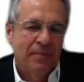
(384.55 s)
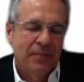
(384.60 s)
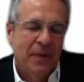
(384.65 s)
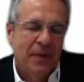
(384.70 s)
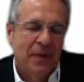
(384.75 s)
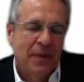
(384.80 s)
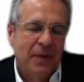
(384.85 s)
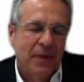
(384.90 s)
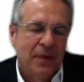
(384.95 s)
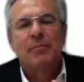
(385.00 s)

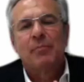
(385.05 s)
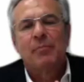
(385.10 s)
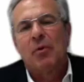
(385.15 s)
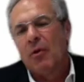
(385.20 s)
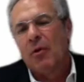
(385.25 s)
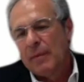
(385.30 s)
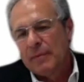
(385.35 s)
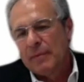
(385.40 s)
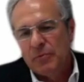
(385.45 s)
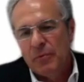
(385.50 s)
Even the
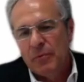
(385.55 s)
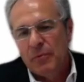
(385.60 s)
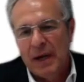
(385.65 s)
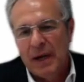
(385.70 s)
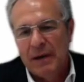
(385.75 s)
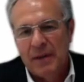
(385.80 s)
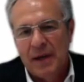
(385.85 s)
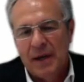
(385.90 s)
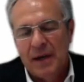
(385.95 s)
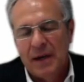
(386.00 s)
programs we
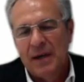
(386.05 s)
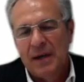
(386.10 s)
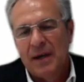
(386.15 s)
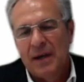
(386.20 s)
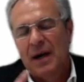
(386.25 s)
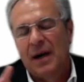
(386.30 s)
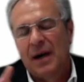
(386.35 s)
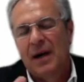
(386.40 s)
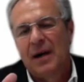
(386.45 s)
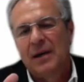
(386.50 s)
have there
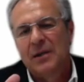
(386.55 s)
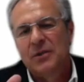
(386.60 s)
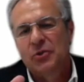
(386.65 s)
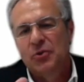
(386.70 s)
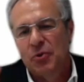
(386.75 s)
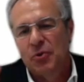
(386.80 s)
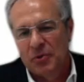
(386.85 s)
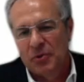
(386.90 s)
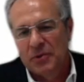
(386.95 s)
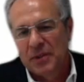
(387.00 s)
are
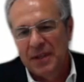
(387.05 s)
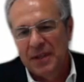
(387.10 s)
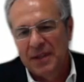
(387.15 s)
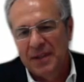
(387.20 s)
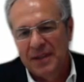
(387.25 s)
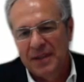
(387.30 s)
shorter.